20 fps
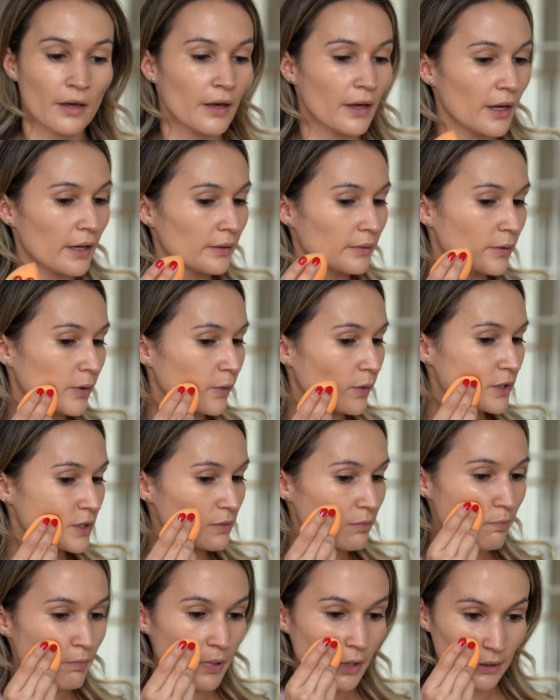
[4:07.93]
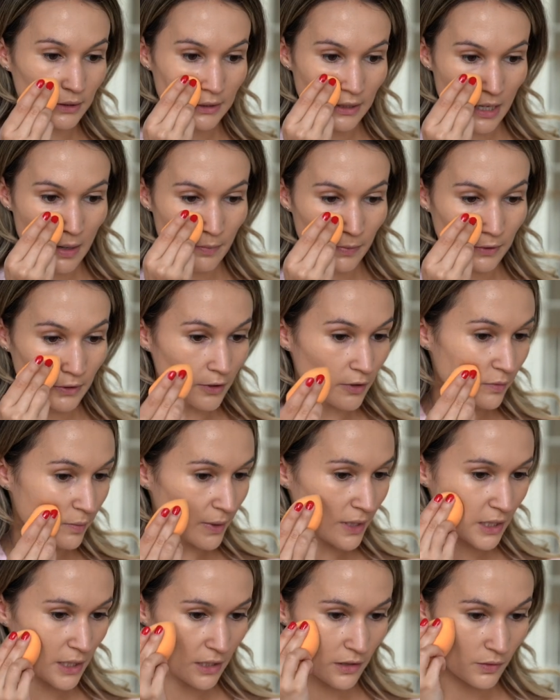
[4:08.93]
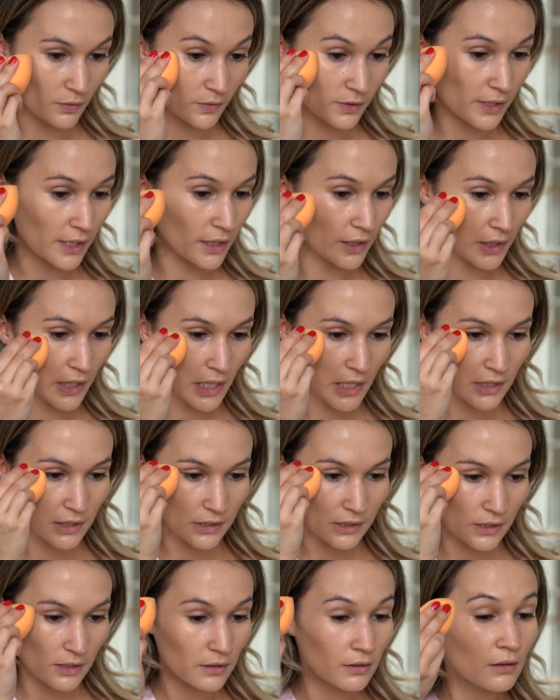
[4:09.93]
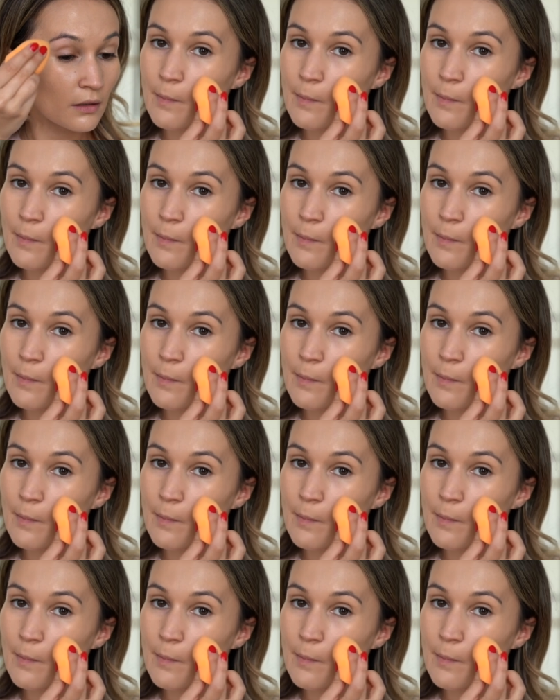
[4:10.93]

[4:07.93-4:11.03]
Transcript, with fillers: I'm going to build it up a little bit in those areas.